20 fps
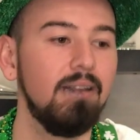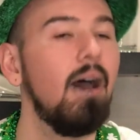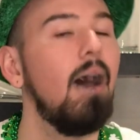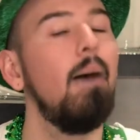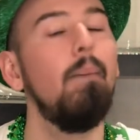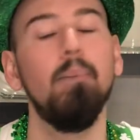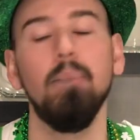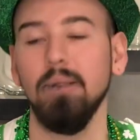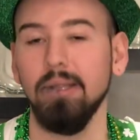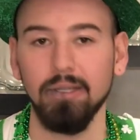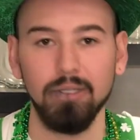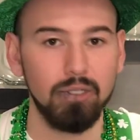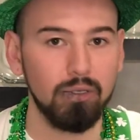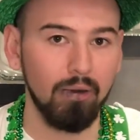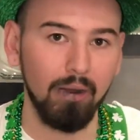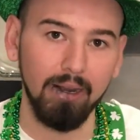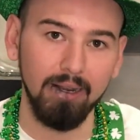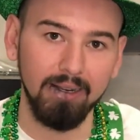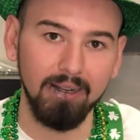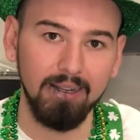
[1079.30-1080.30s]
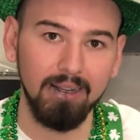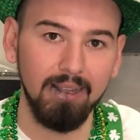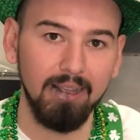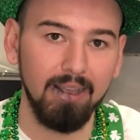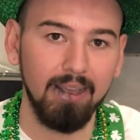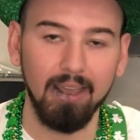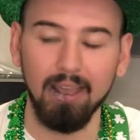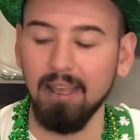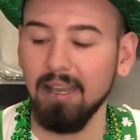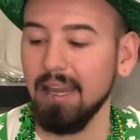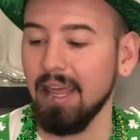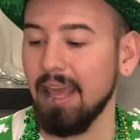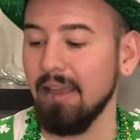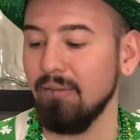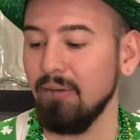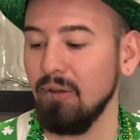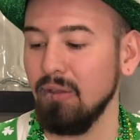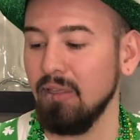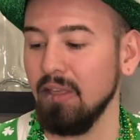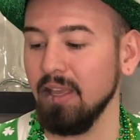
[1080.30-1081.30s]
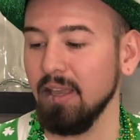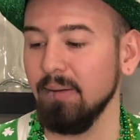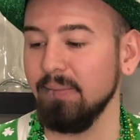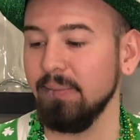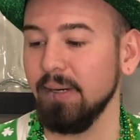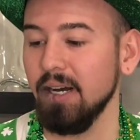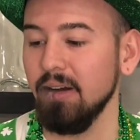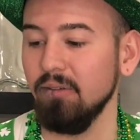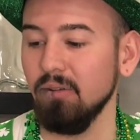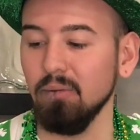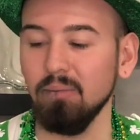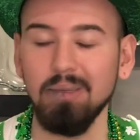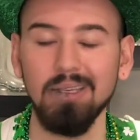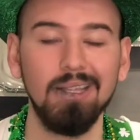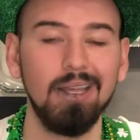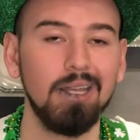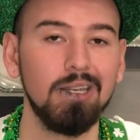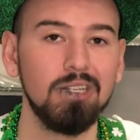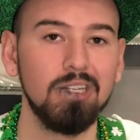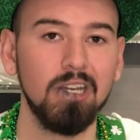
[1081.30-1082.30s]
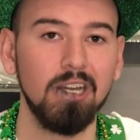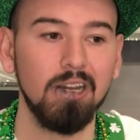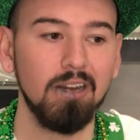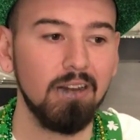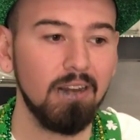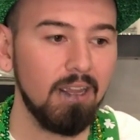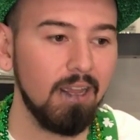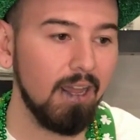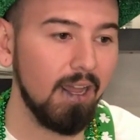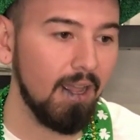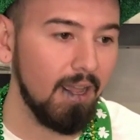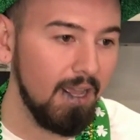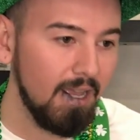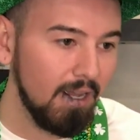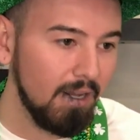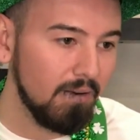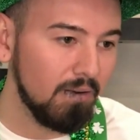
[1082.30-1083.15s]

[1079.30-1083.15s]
Belligerent. And everything above. We'll be that chair guy.